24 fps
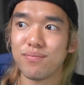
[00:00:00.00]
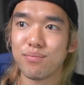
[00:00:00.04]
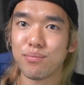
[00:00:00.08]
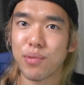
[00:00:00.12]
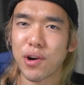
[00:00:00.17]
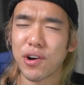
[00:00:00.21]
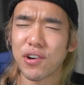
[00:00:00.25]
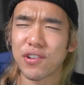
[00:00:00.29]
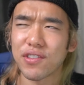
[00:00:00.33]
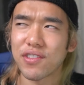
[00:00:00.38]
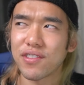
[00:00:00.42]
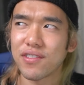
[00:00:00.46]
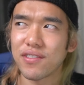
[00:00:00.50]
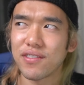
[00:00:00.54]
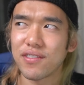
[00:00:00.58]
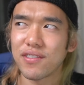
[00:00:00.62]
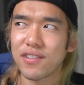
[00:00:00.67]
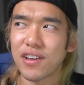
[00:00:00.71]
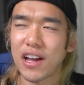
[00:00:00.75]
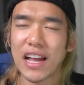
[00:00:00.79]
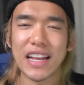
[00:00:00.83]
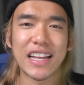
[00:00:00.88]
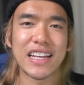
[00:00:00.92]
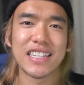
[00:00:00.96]
birth.
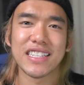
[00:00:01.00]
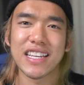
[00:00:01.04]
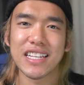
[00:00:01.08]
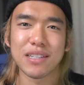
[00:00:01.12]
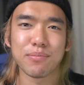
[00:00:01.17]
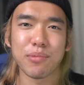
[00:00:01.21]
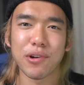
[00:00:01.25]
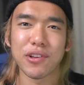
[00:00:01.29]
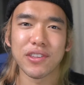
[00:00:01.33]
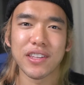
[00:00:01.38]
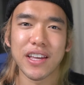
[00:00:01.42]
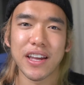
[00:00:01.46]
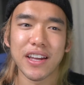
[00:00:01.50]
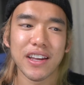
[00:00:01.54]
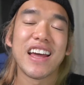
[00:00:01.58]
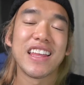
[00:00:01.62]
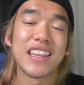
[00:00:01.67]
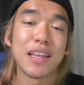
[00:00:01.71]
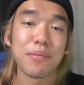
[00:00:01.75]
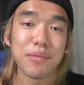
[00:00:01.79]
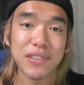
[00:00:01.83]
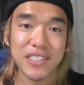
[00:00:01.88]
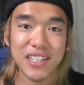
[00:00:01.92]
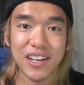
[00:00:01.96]
I guess that's birthday.
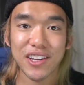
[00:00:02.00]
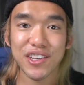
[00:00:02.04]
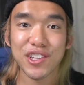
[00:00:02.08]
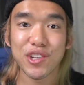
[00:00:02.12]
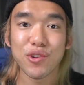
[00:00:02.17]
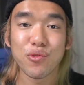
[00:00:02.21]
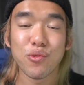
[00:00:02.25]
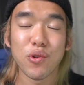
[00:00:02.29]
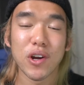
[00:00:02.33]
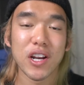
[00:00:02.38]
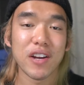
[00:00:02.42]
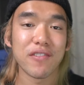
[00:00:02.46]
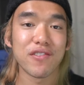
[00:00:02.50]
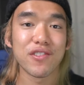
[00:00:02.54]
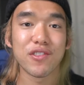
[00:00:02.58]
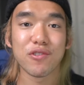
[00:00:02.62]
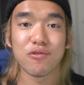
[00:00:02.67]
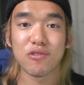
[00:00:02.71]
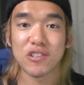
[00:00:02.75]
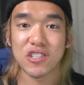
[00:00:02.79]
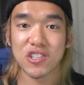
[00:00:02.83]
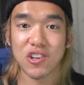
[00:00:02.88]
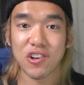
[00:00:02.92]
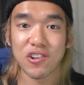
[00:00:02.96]
And let me tell you, whatever the
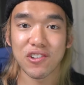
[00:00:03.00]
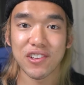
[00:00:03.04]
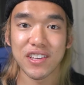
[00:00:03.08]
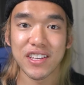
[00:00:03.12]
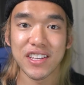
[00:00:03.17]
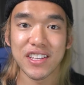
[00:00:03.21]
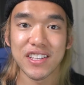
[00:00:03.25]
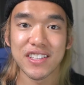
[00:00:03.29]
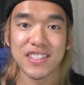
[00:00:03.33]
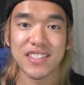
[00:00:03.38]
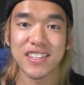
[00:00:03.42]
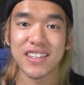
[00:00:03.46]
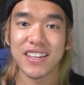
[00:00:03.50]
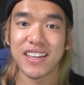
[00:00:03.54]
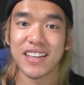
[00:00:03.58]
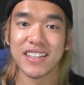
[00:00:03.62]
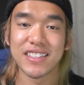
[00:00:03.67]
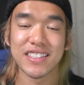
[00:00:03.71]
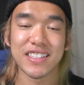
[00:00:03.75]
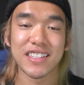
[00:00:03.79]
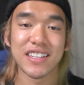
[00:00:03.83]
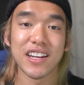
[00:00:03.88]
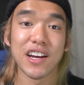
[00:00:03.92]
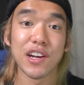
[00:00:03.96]
result is,
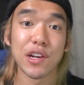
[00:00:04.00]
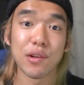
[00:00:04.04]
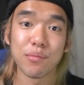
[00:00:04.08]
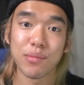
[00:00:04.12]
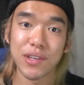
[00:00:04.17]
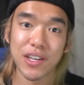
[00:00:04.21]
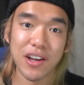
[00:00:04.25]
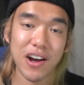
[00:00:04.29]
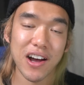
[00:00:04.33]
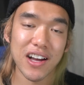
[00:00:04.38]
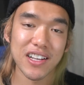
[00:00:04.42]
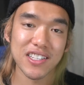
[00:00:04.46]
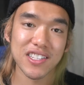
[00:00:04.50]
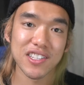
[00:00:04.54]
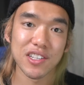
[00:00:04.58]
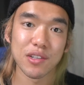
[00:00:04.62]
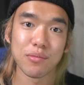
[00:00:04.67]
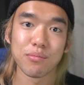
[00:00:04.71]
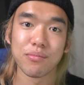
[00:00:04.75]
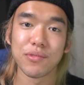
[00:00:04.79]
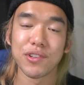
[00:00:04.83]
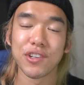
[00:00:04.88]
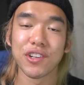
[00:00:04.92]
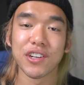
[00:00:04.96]
it's gonna be awesome.